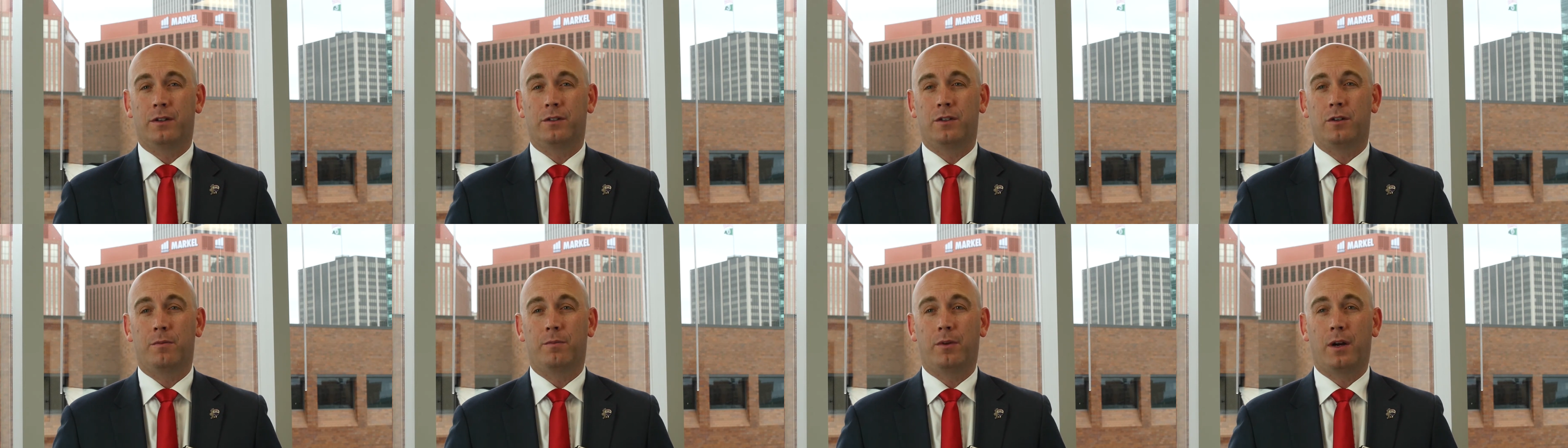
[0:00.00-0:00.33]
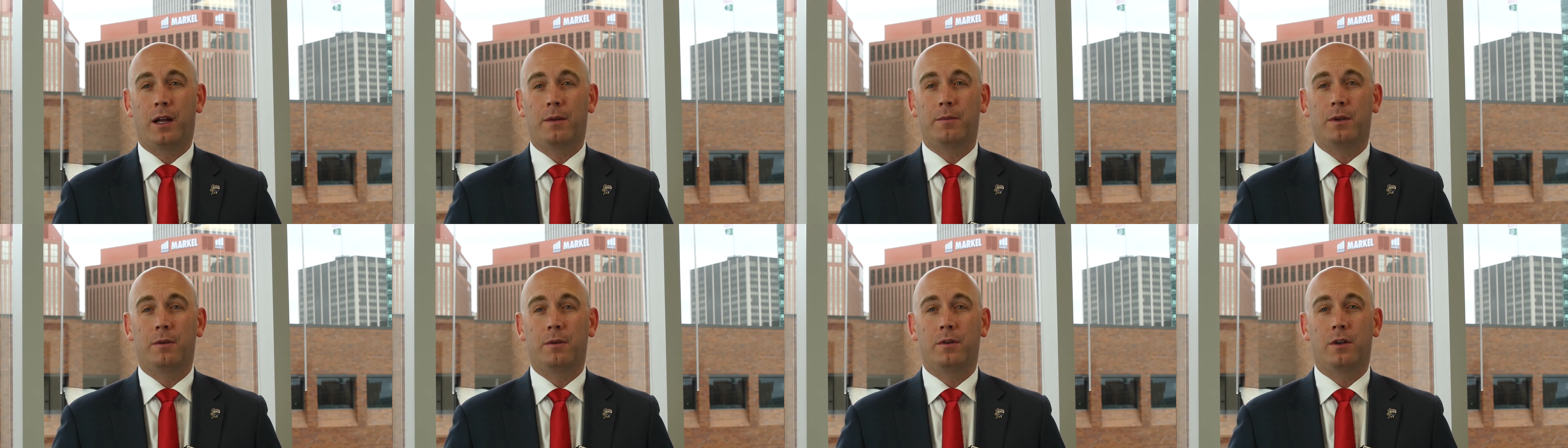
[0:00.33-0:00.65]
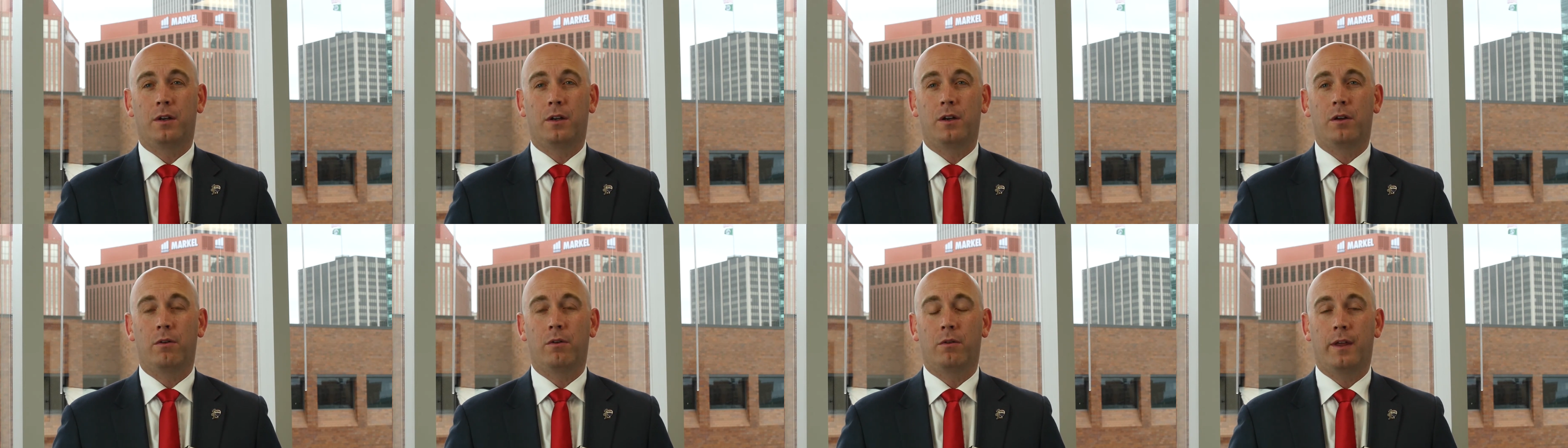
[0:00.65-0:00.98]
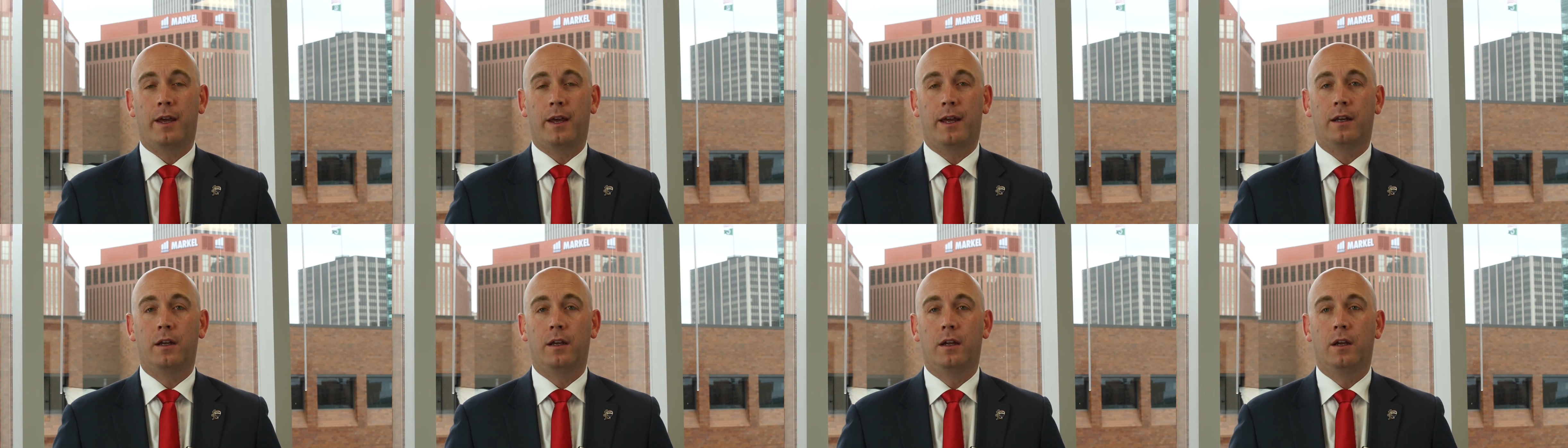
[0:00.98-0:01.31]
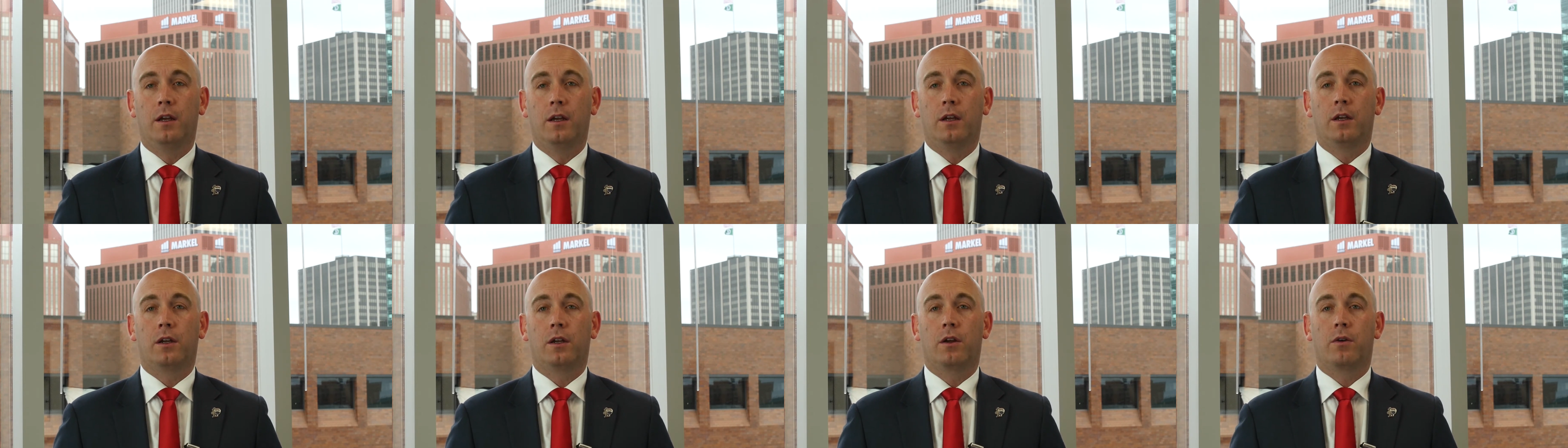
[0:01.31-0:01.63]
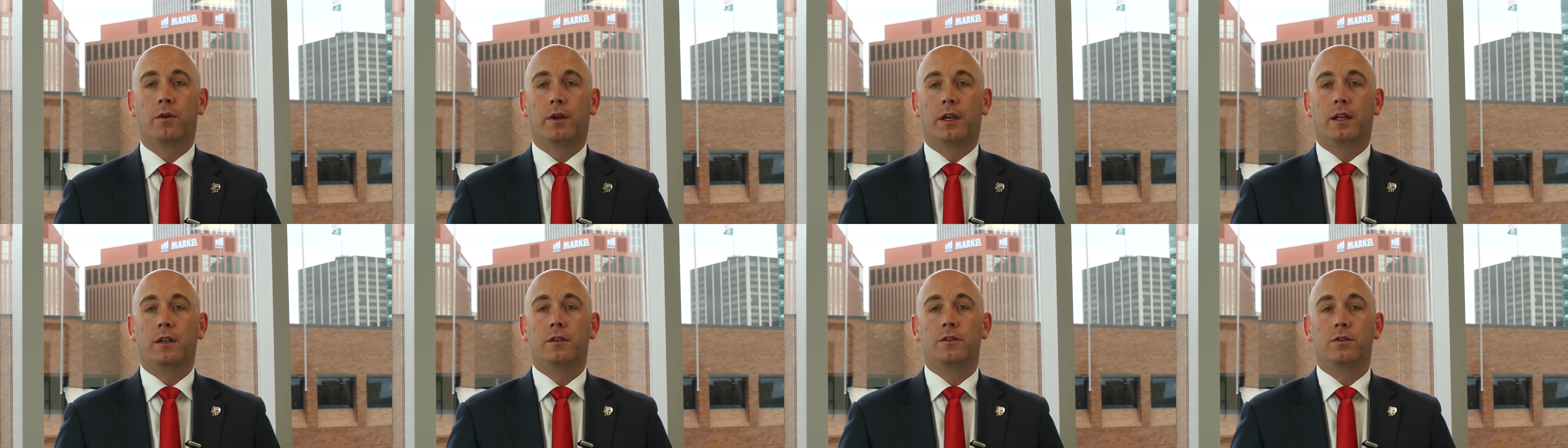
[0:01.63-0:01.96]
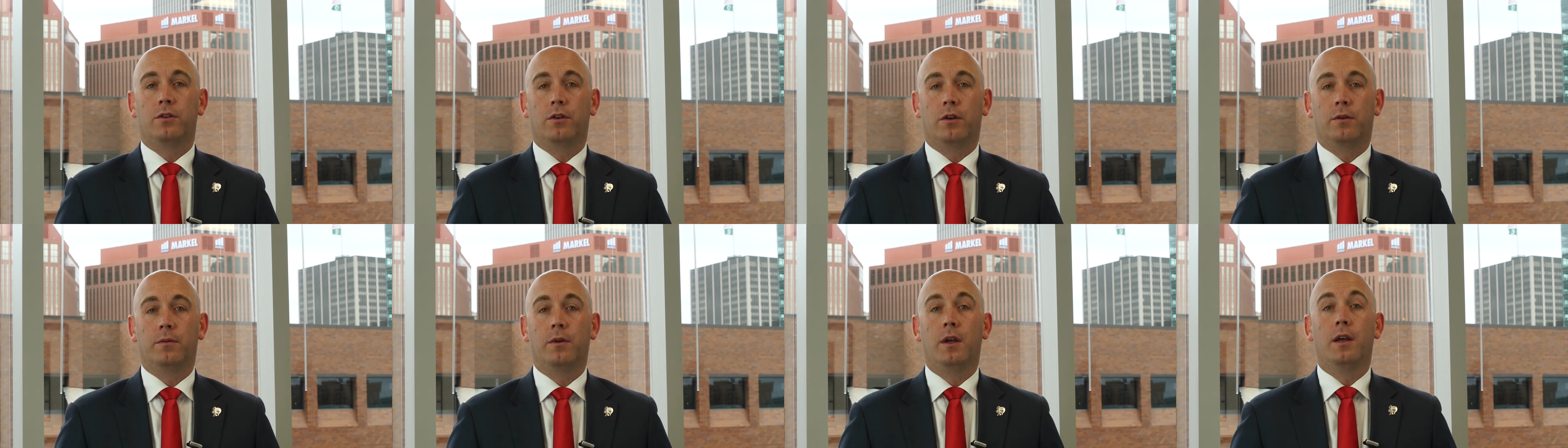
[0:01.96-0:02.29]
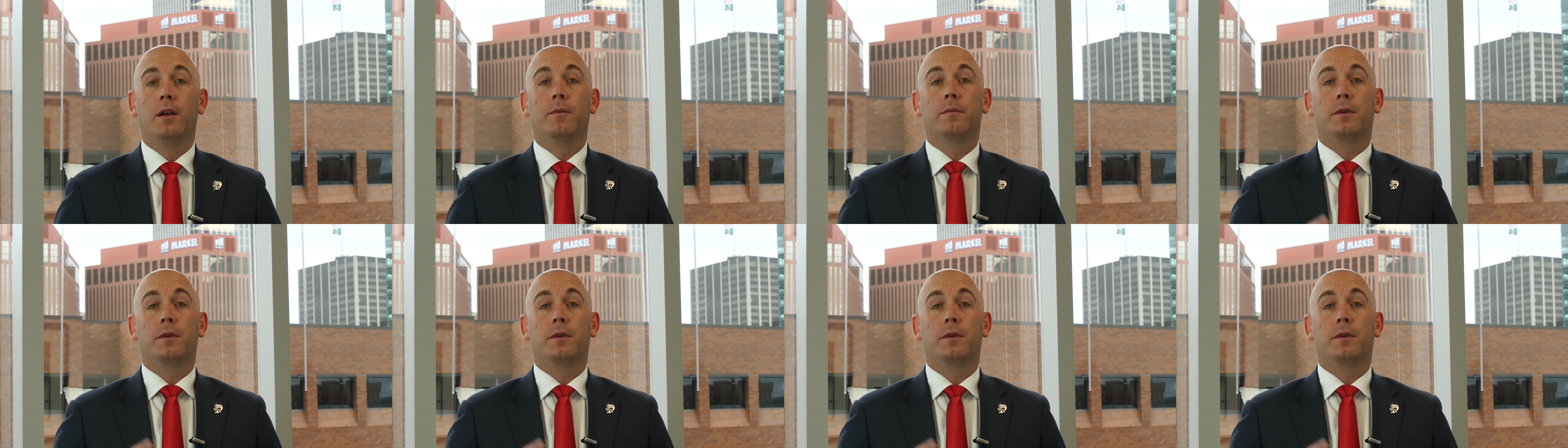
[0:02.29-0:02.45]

so you probably want to know that going into it.